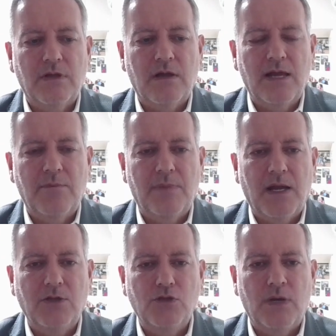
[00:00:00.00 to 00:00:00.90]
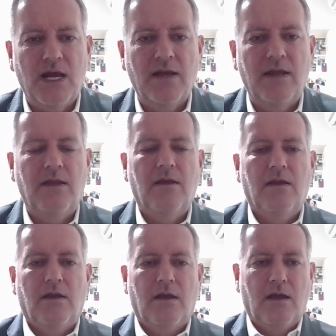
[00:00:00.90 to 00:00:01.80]
led by Giuliani
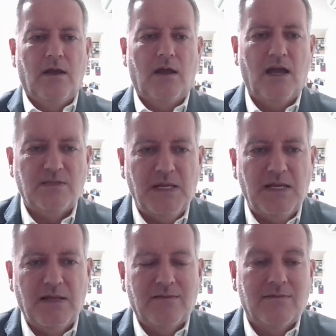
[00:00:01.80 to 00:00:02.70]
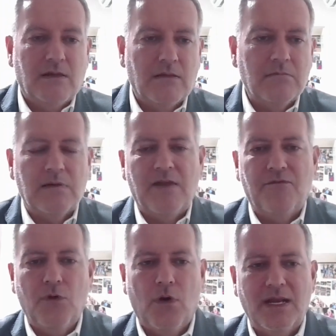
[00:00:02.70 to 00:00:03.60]
has been,
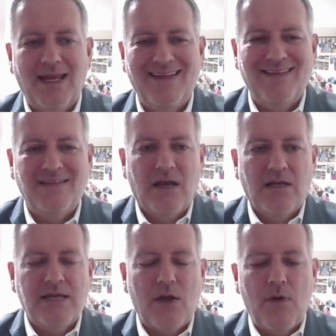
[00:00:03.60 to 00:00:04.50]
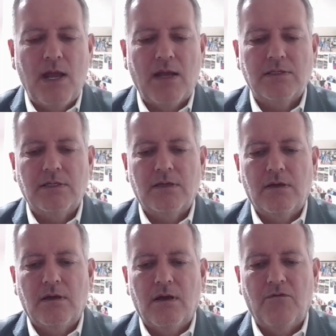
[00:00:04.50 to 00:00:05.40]
if not his direct
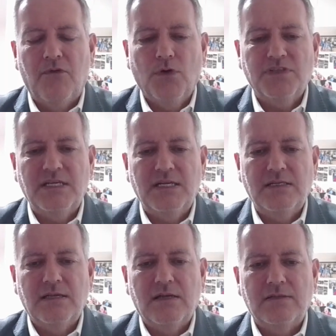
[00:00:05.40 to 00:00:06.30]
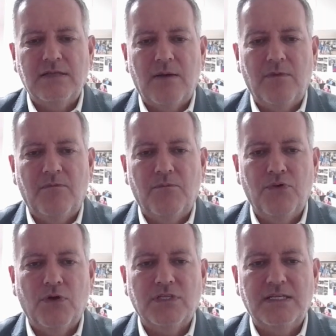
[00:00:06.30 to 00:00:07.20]
forces, some
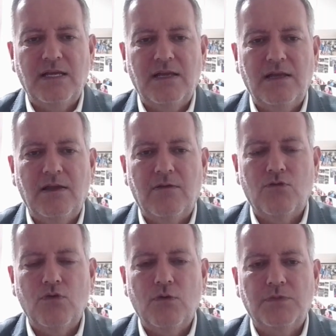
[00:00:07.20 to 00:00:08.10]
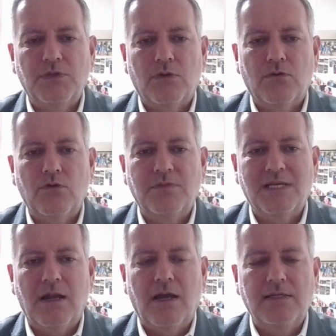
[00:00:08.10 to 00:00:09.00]
proxy groups or groups
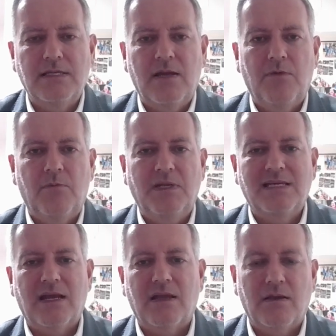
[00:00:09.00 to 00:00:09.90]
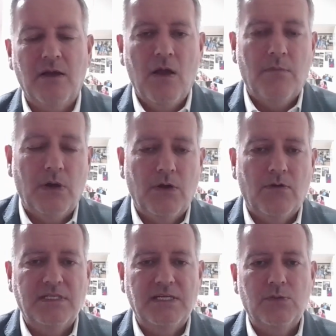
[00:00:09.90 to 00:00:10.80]
aligned to him have been attacking
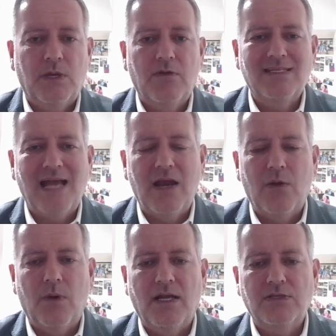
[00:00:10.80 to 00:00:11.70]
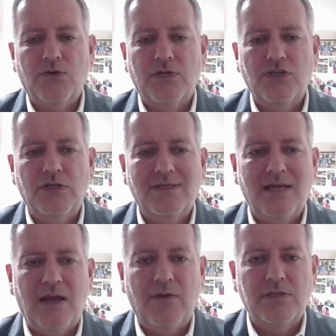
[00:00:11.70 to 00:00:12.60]
minorities, whether it's Alawites, Christians, and
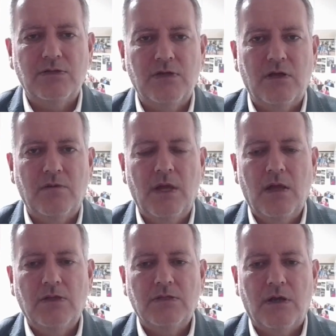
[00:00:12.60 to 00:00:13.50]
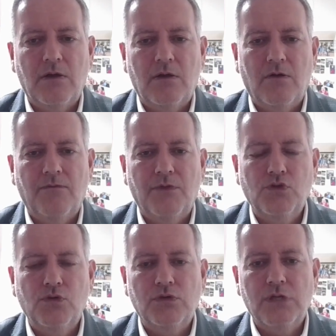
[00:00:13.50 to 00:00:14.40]
now it's the turn of the
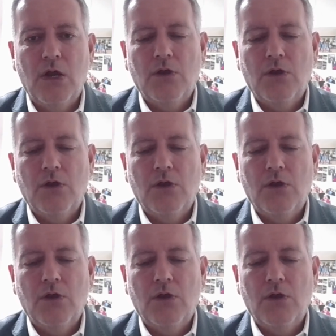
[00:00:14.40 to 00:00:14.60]
Druze.